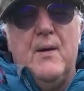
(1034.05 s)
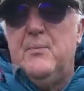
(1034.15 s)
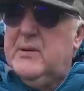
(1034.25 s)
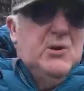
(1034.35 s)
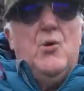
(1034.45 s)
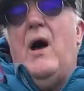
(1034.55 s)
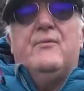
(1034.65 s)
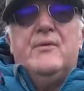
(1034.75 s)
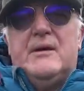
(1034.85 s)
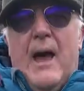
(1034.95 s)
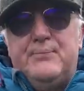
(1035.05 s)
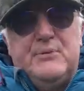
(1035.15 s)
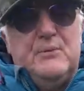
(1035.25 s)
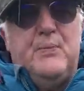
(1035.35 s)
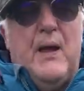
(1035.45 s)
but you haven't
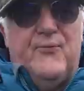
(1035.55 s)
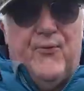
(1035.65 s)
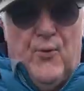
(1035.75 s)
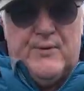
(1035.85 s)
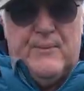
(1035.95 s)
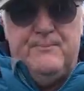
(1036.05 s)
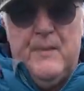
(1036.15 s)
captured Belfort."